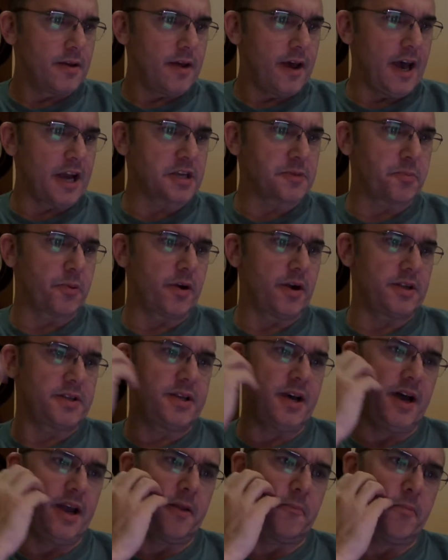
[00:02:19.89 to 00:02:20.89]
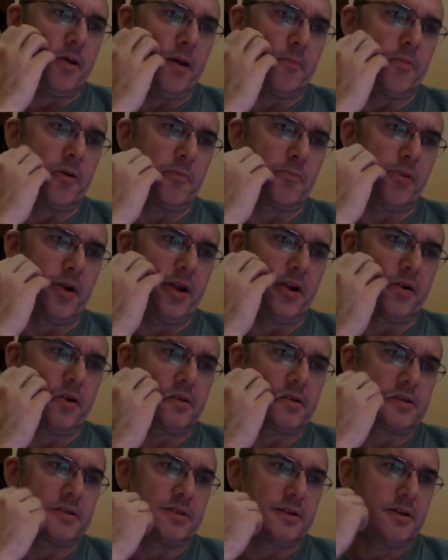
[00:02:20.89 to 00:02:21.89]
expert Italian pepper
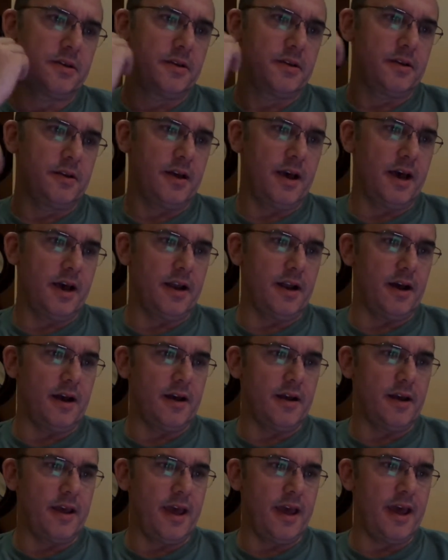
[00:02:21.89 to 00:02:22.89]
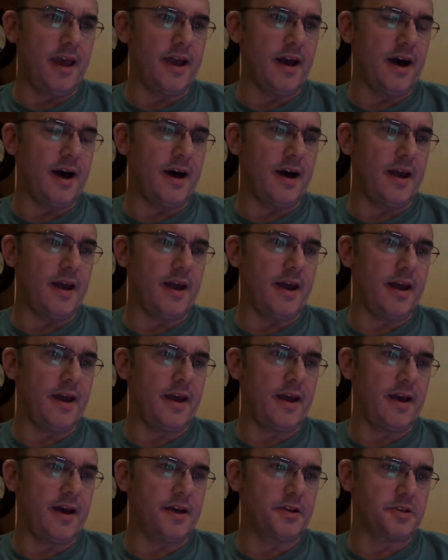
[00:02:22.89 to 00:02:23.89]
breeders at
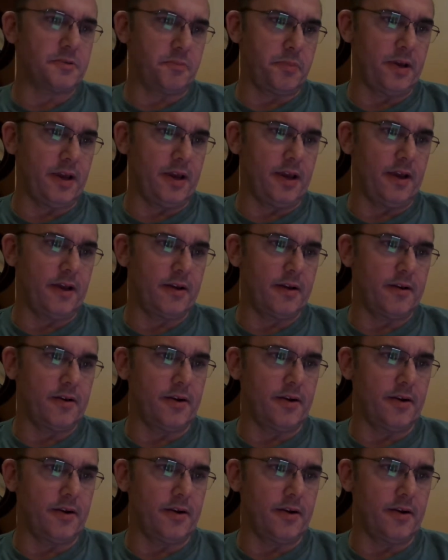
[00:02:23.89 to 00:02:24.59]
AIASP.